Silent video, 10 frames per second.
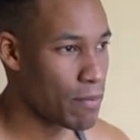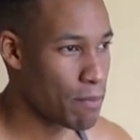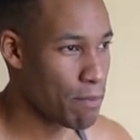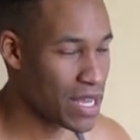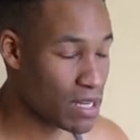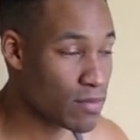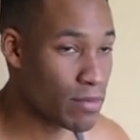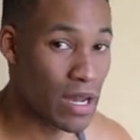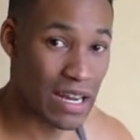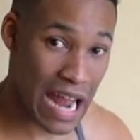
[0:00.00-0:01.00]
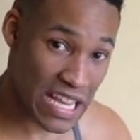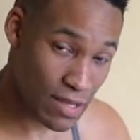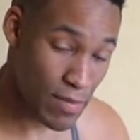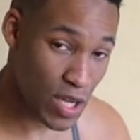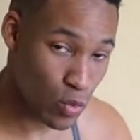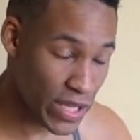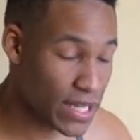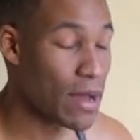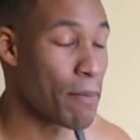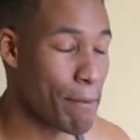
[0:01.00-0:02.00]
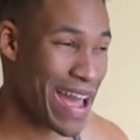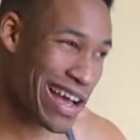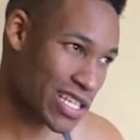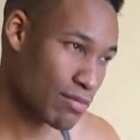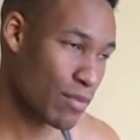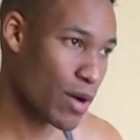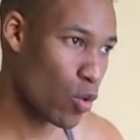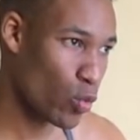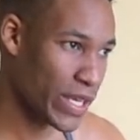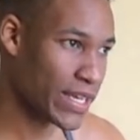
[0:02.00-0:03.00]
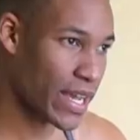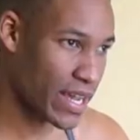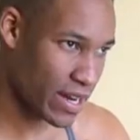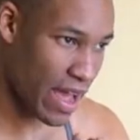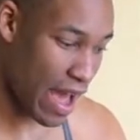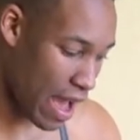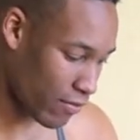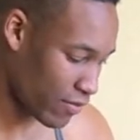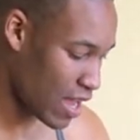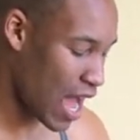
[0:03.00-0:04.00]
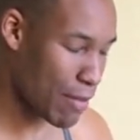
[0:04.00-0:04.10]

minimum last me a week, maximum a week and a half.